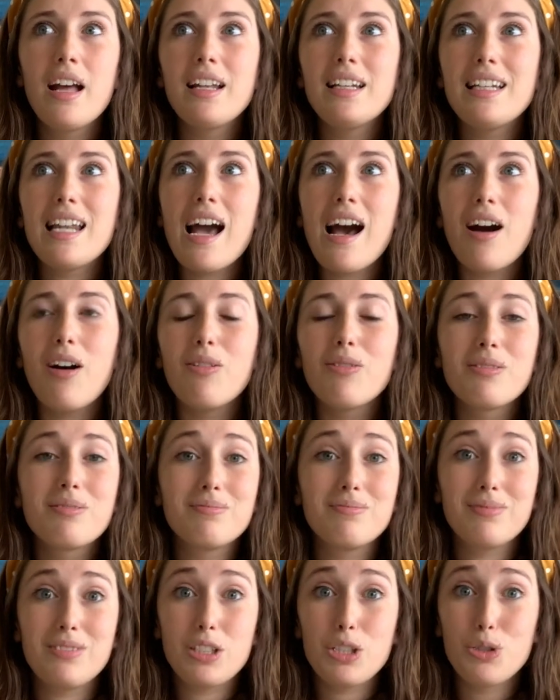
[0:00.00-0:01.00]
Now,
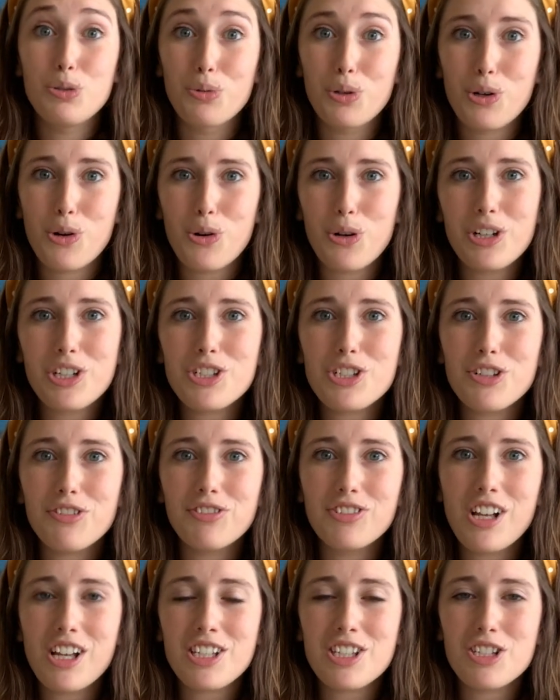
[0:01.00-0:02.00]
you recorded your
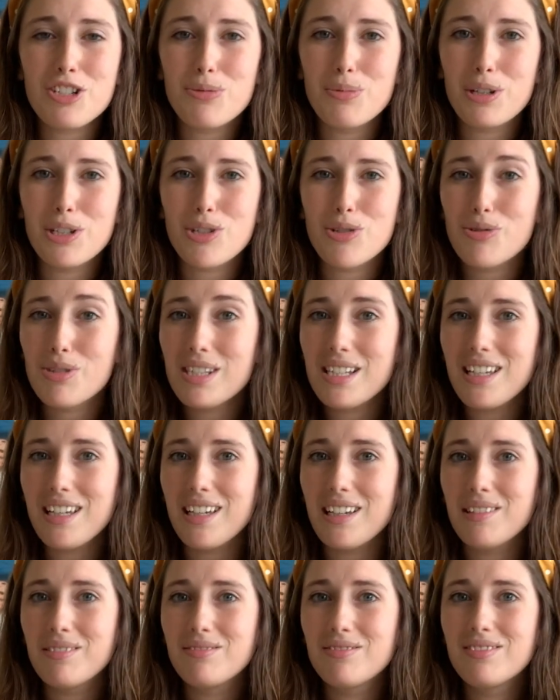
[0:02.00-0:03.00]
FLOSSTUBE and you
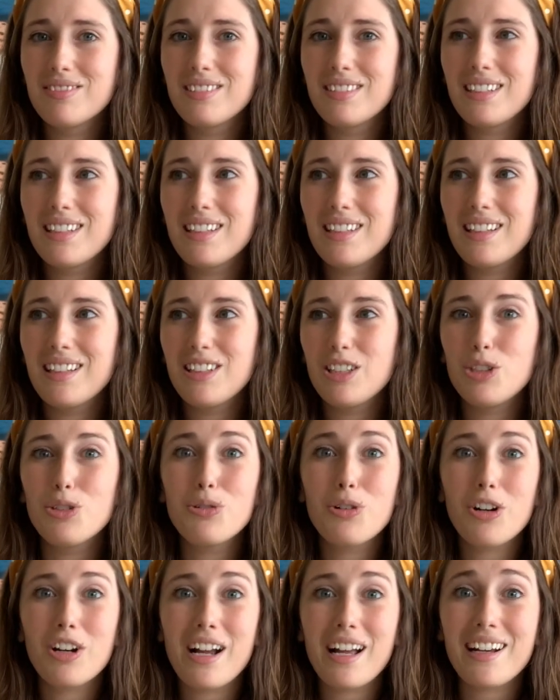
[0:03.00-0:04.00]
see, you
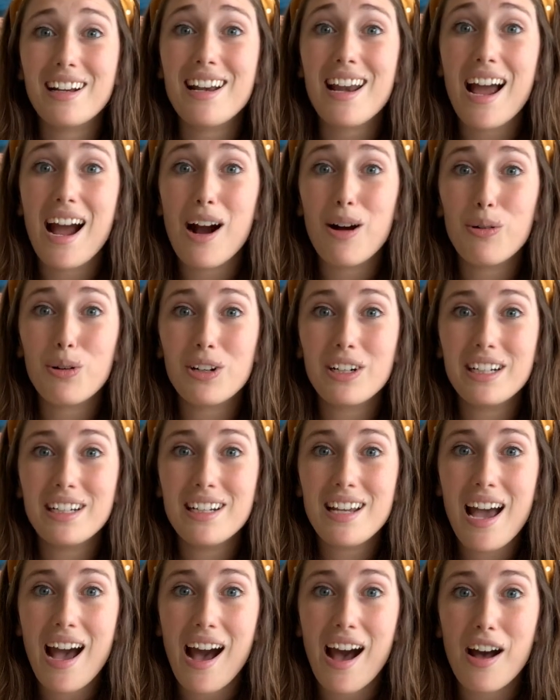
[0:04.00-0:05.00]
are at an hour and
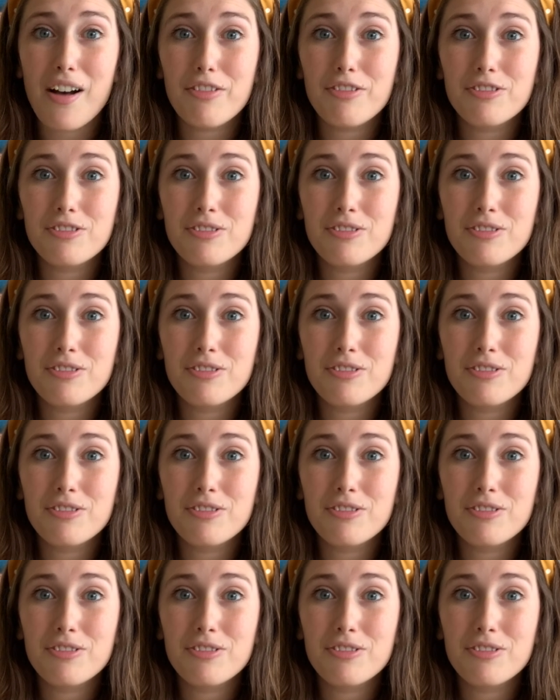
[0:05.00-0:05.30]
a half.